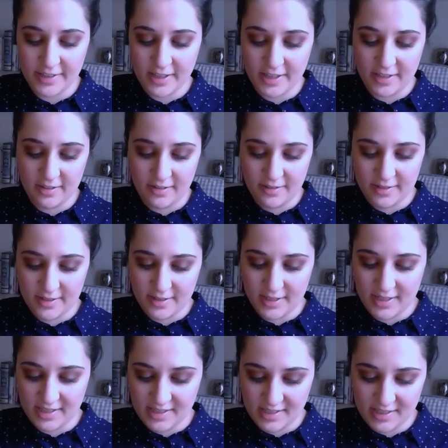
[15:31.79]
I use
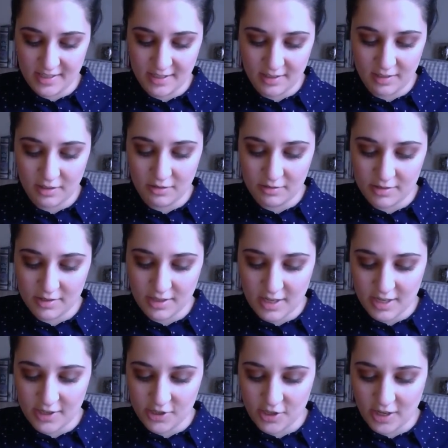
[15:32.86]
this loose
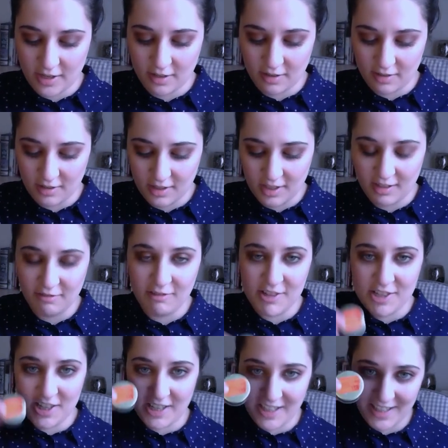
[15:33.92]
eyeshadow, which
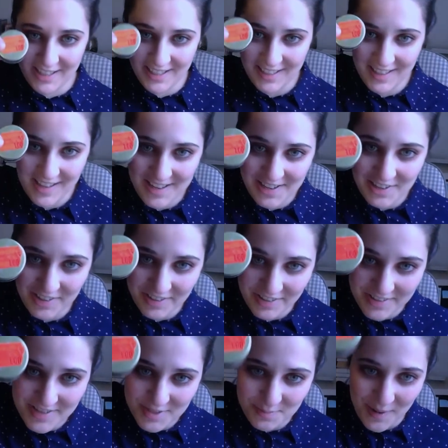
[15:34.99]
I got
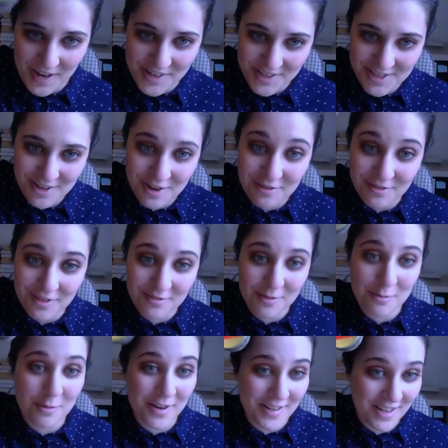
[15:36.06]
on special offer for
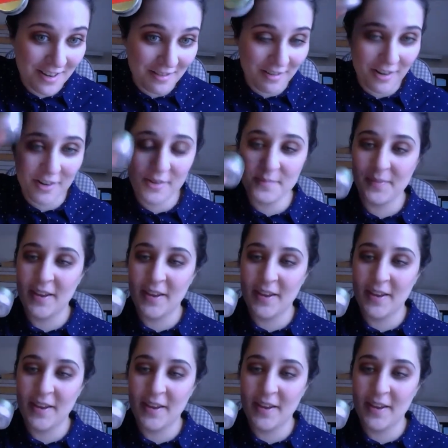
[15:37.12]
€1.